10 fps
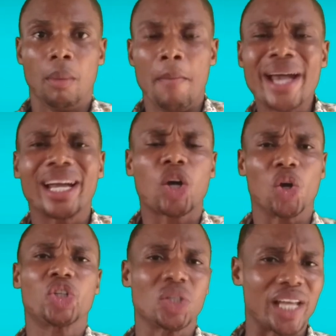Make a
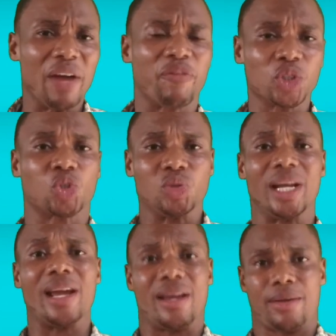conscious effort
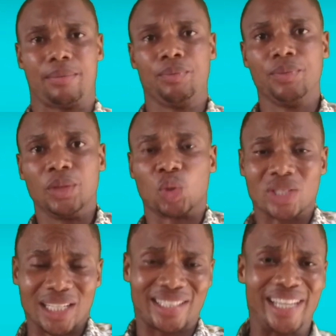today to
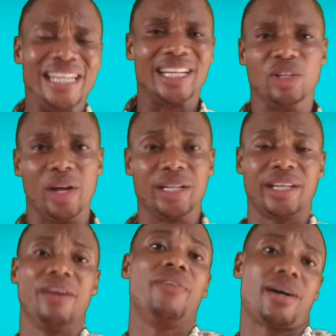succeed in your
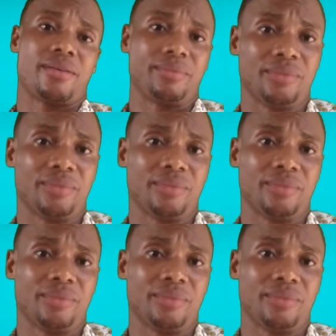endeavor.